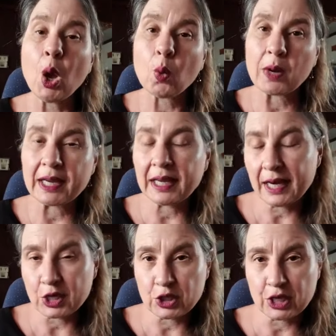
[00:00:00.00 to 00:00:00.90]
When can
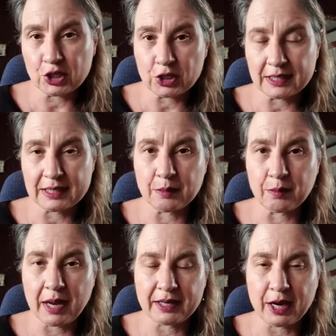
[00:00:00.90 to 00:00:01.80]
I schedule it in
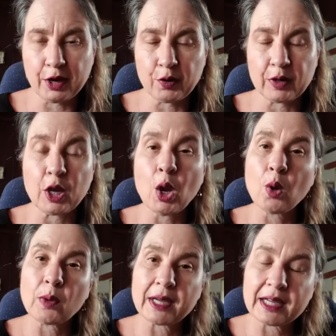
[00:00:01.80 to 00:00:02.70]
my diary?
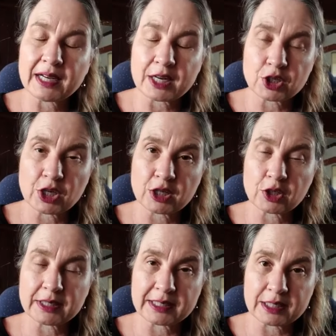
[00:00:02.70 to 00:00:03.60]
When can I
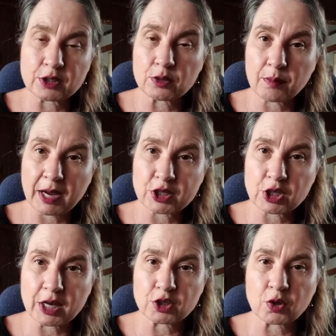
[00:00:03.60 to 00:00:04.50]
schedule it into my
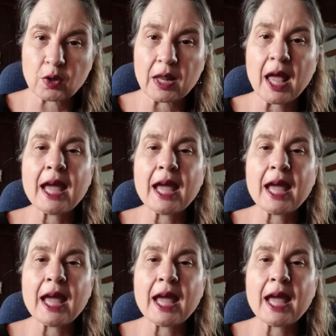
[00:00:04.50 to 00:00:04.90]
schedule?